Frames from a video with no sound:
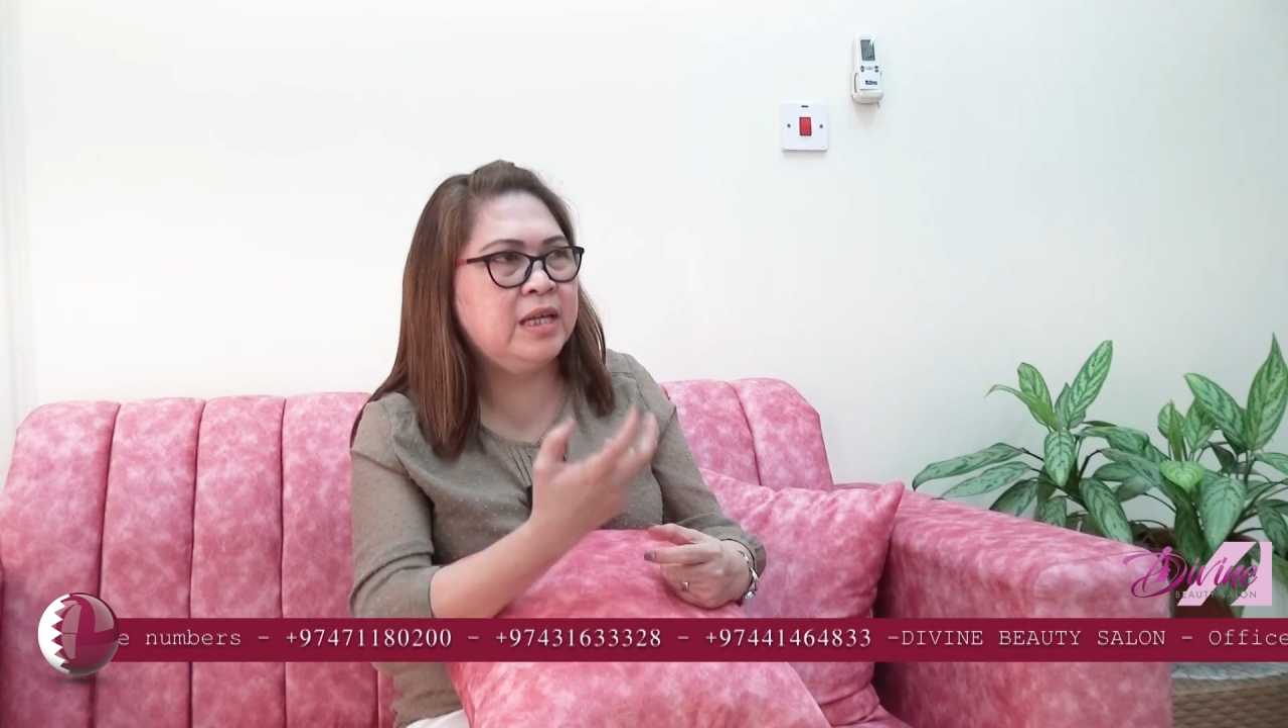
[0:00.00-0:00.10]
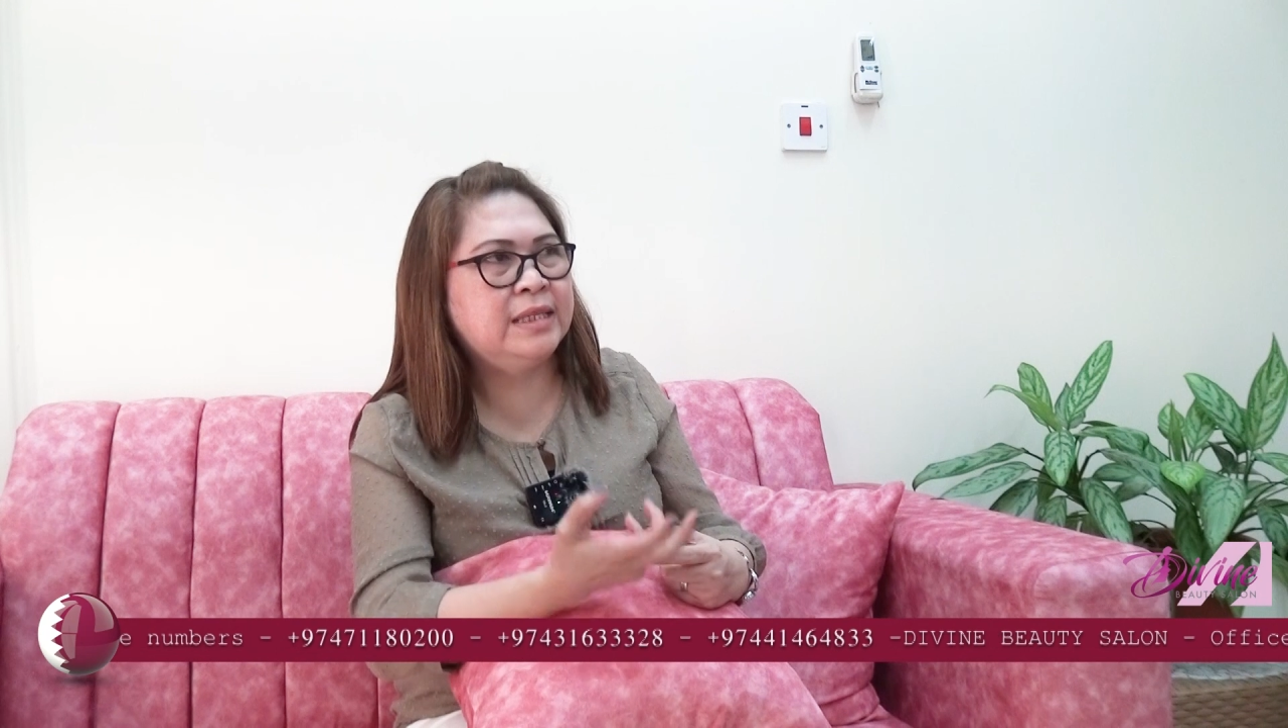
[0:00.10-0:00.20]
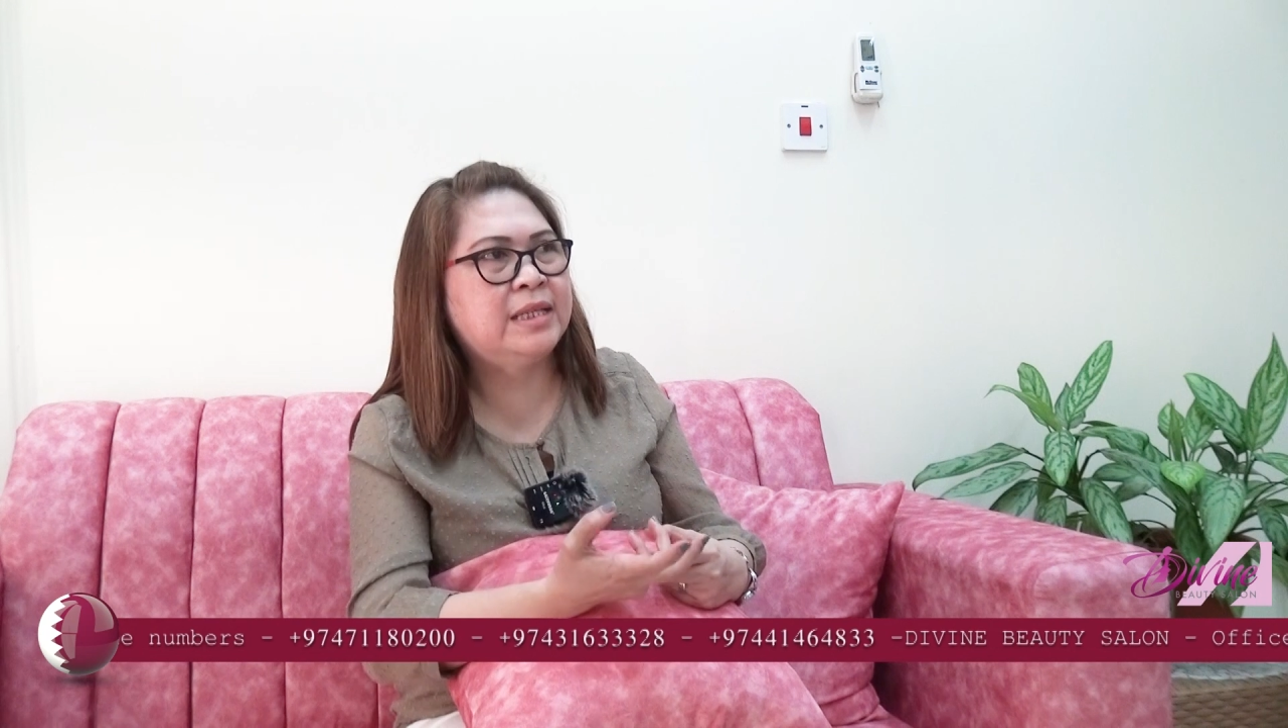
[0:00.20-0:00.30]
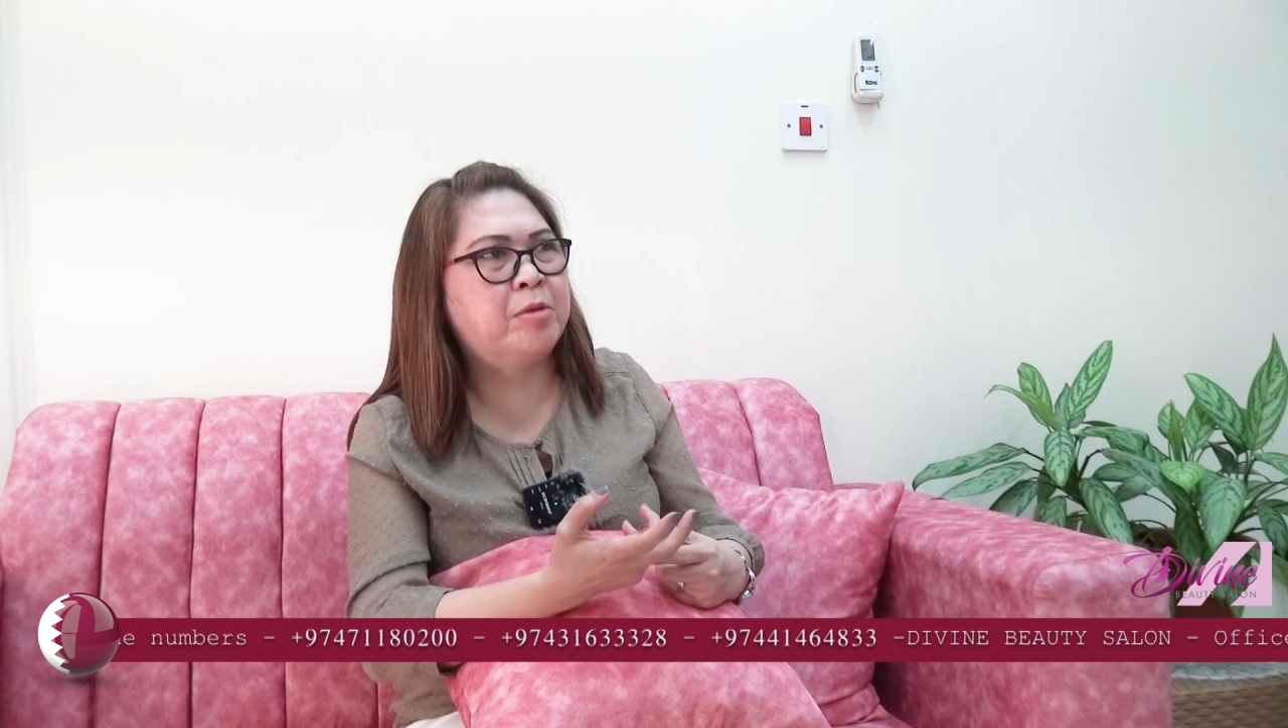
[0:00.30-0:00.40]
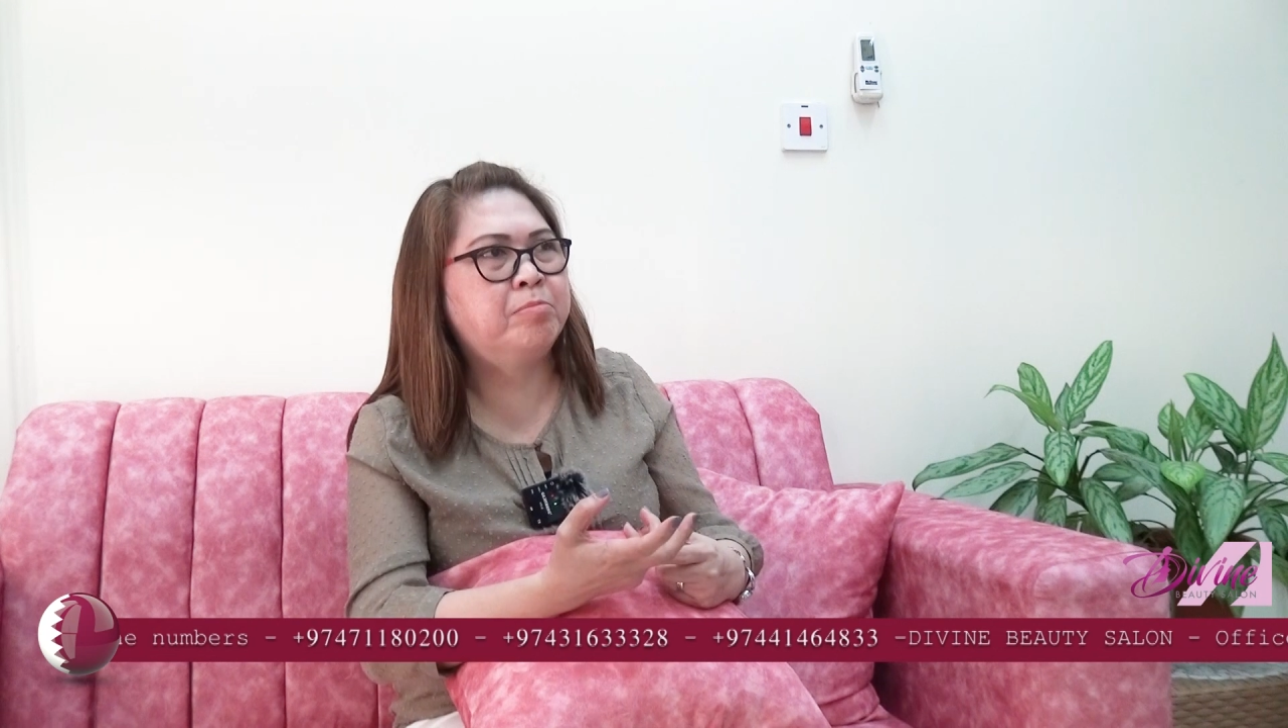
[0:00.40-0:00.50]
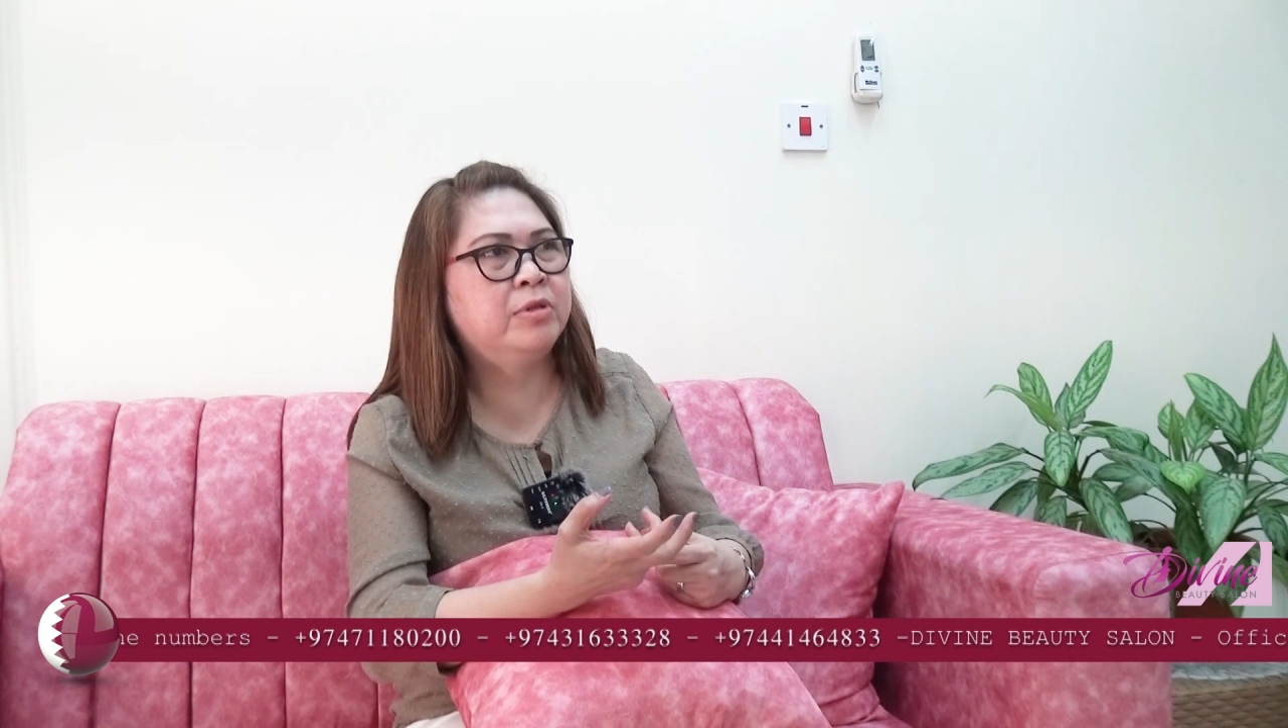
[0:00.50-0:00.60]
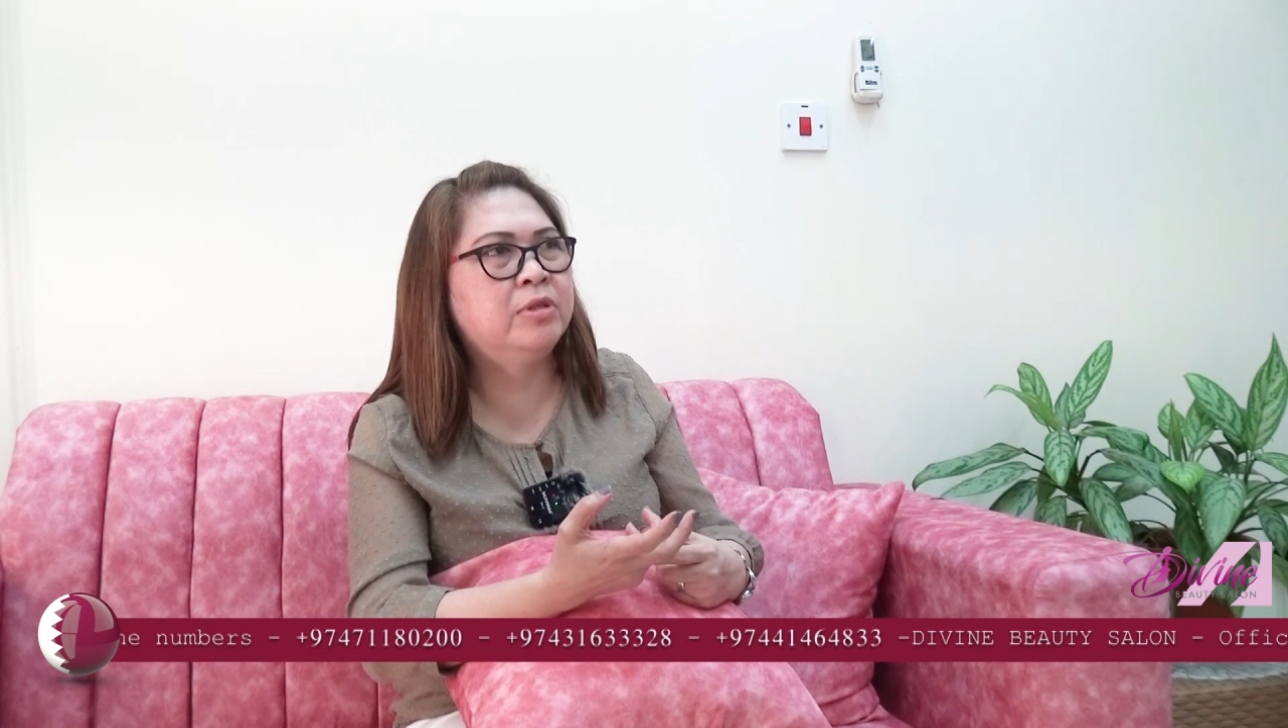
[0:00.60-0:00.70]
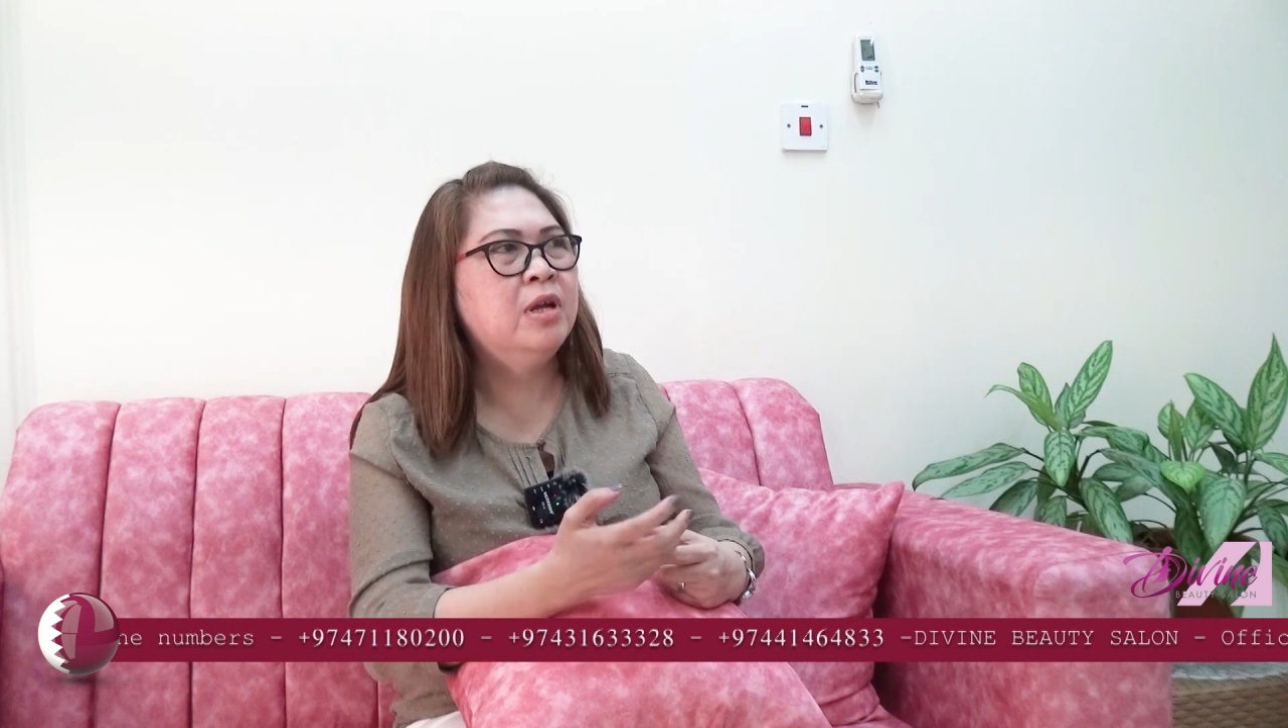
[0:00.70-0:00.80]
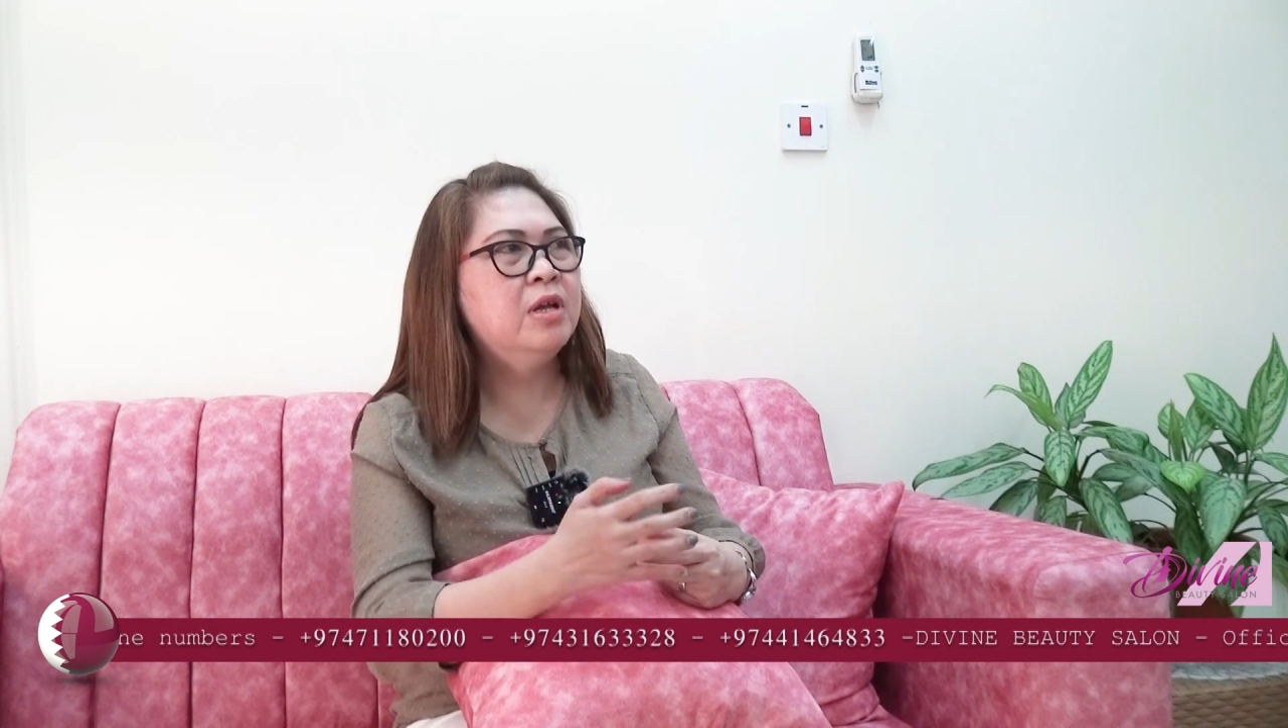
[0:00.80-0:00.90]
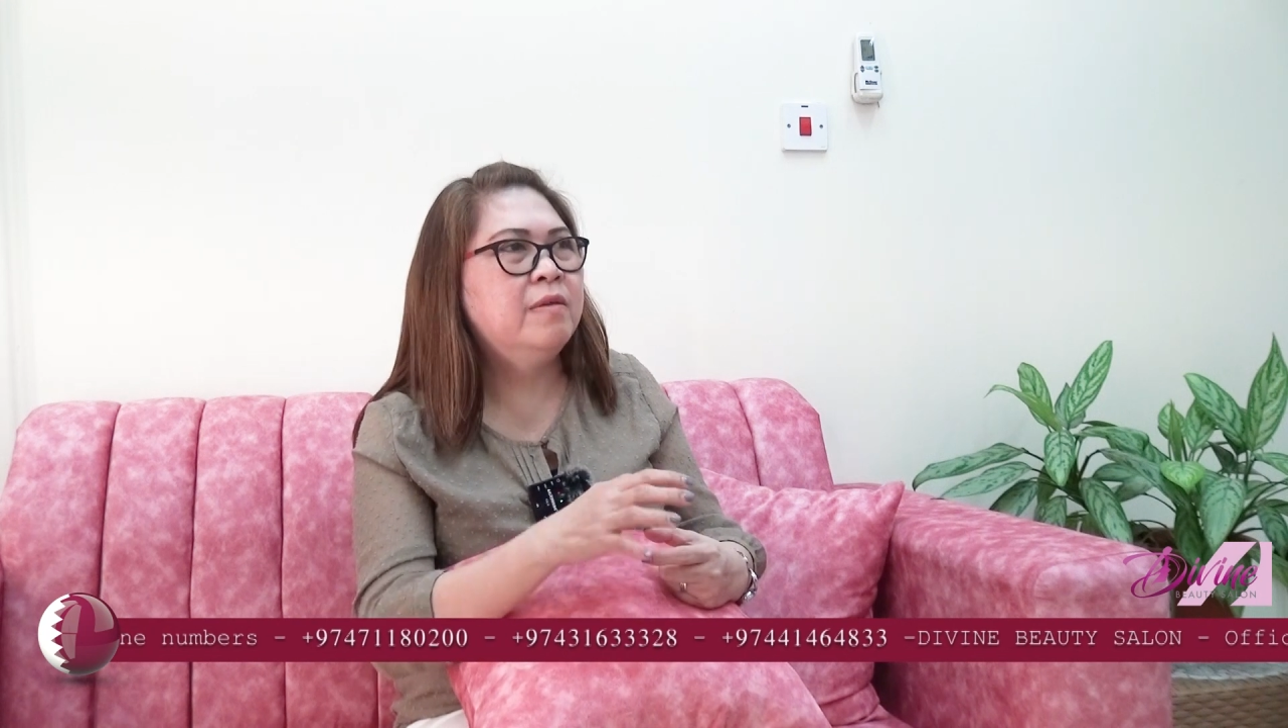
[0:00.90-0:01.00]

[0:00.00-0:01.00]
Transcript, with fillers: example